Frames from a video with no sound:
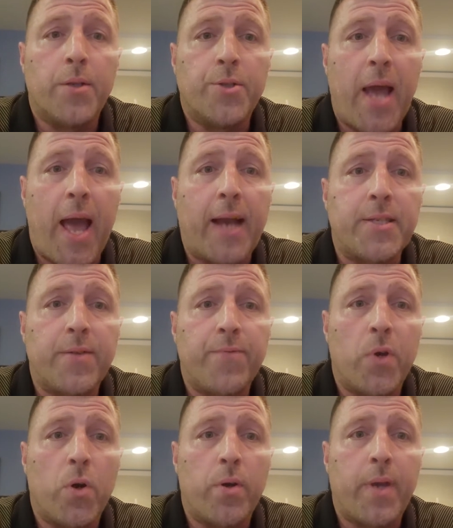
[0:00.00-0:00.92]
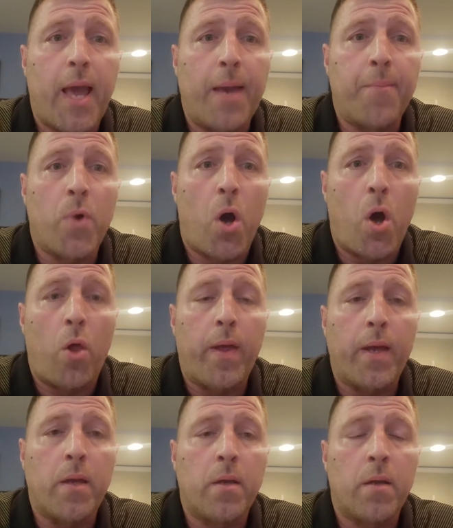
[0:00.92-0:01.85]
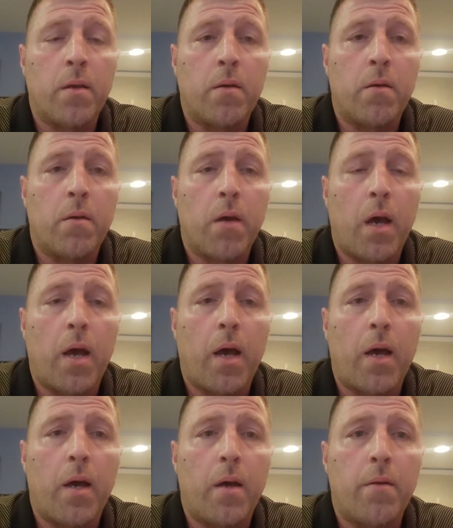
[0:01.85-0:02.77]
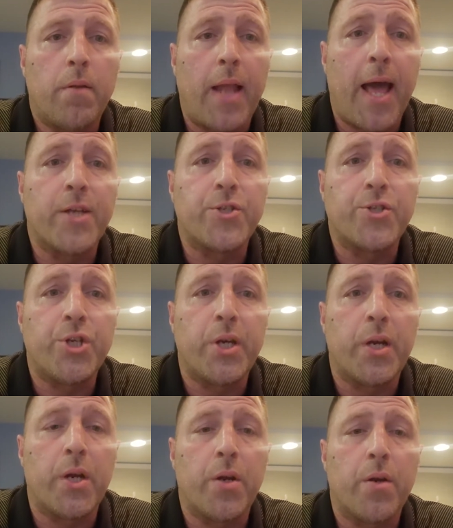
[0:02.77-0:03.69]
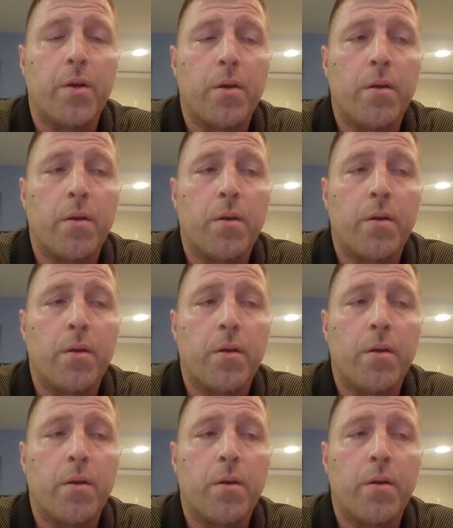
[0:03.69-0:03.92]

Jacksonville came calling last year